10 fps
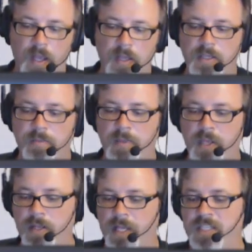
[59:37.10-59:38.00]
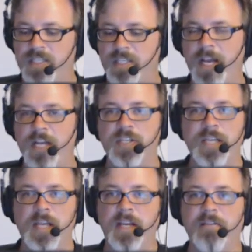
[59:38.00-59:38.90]
something called a stage
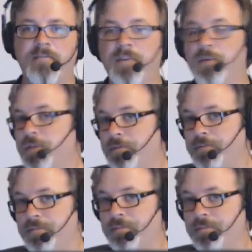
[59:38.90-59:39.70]
setting filter.